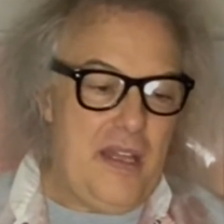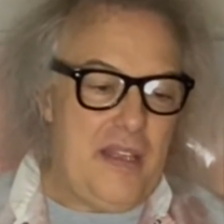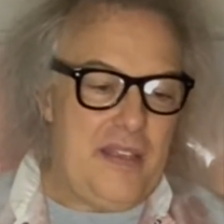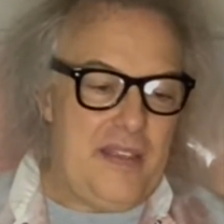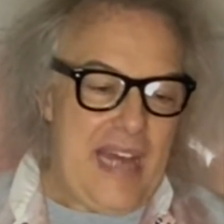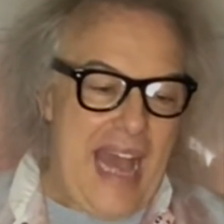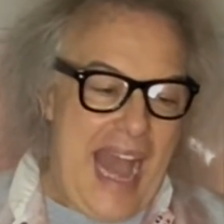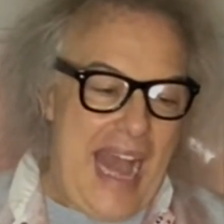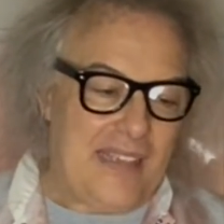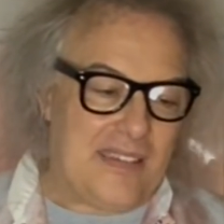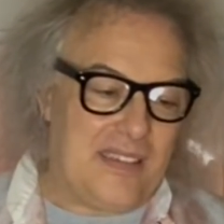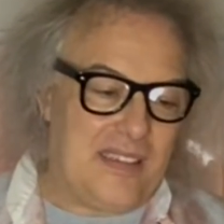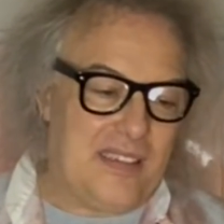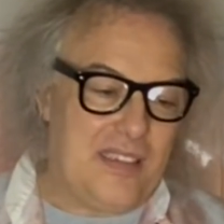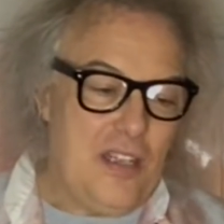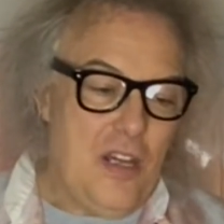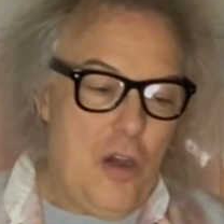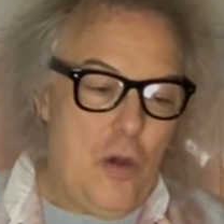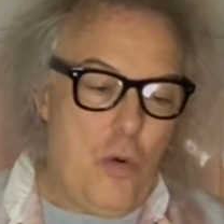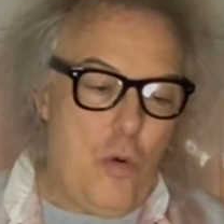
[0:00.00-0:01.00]

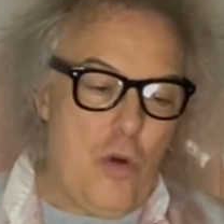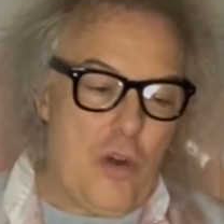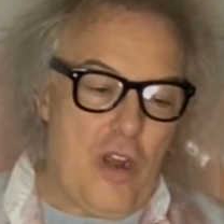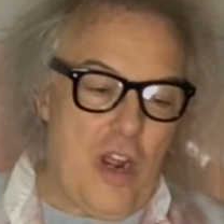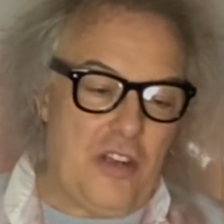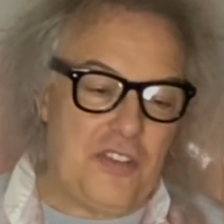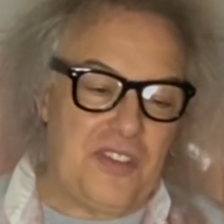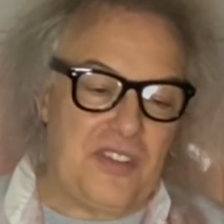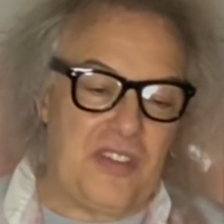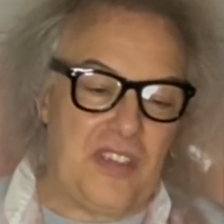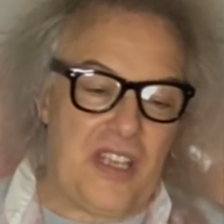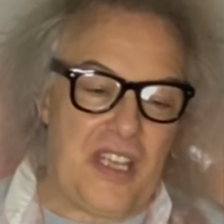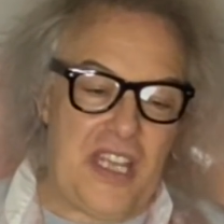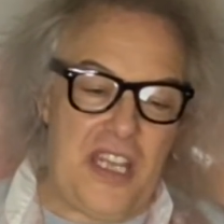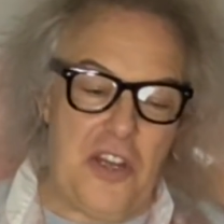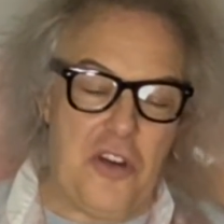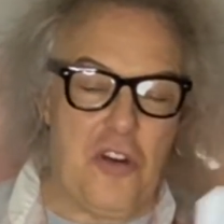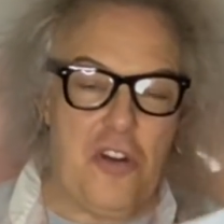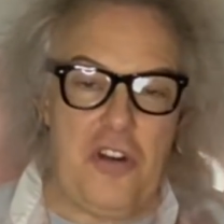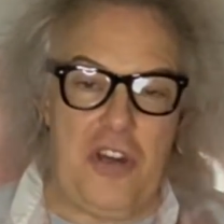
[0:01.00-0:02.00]
That's what our
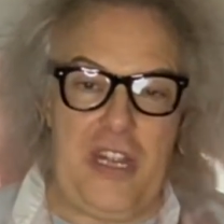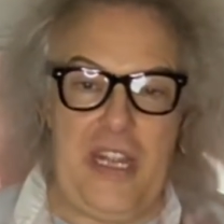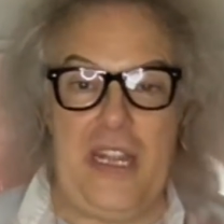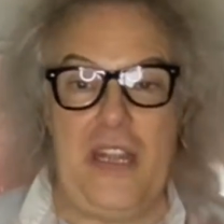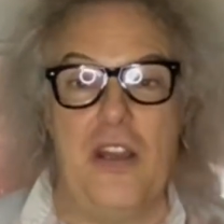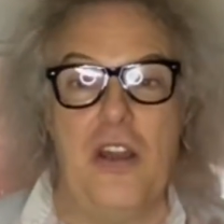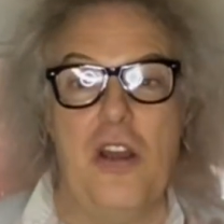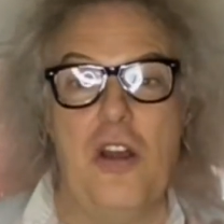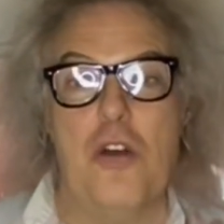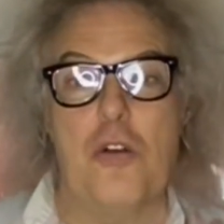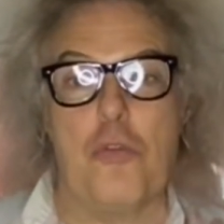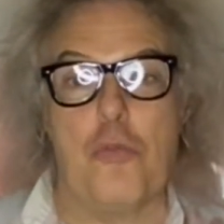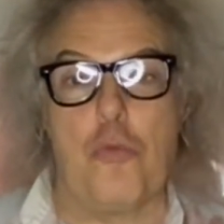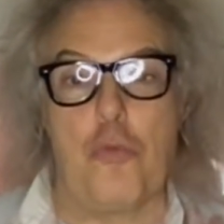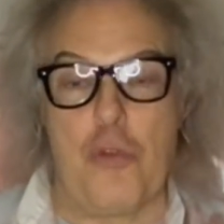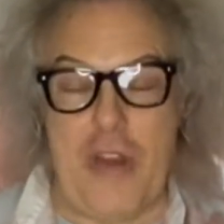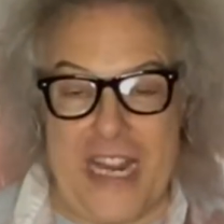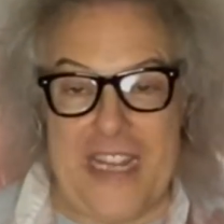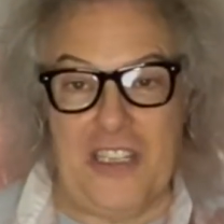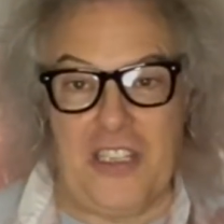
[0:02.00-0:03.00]
security
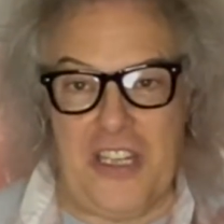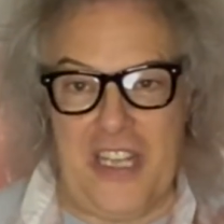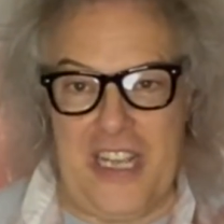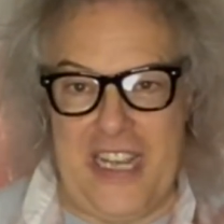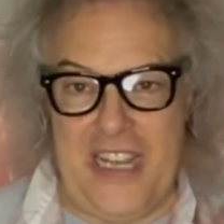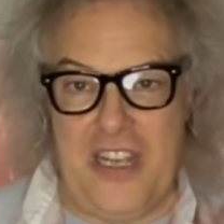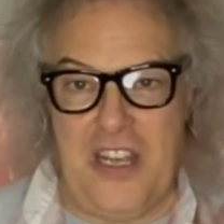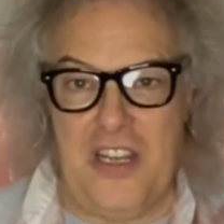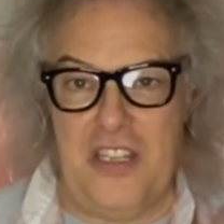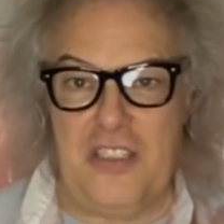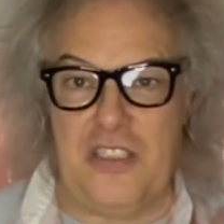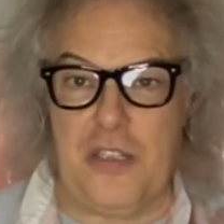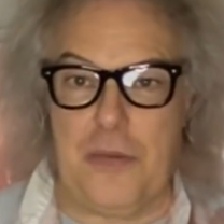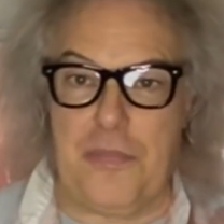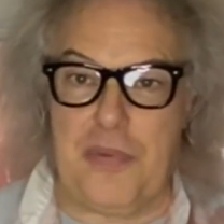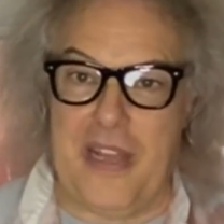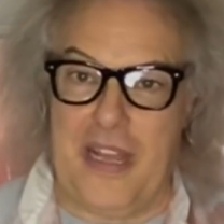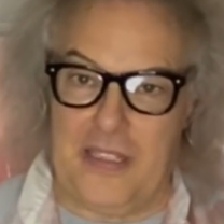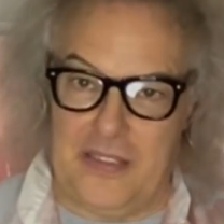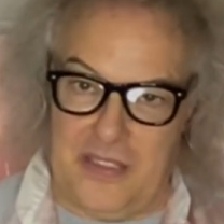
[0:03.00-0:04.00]
really
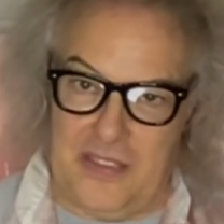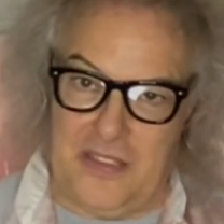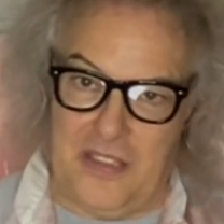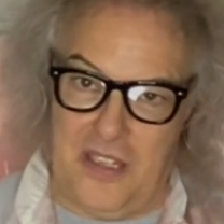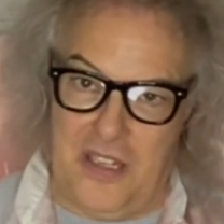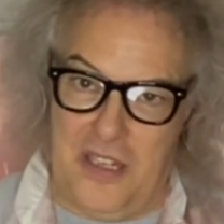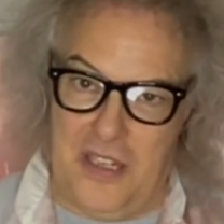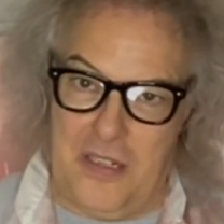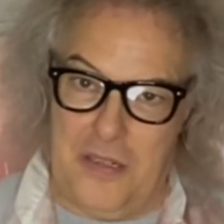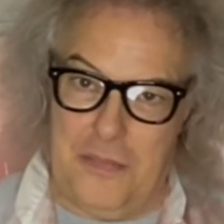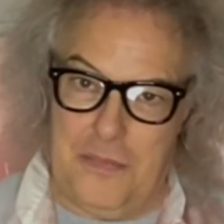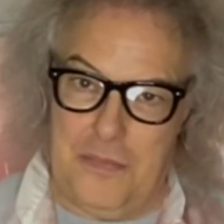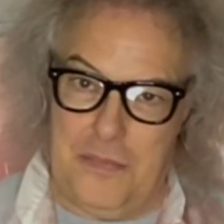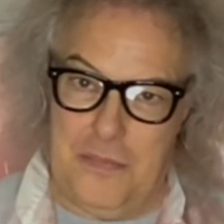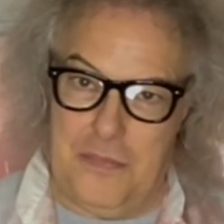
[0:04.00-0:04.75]
depends on.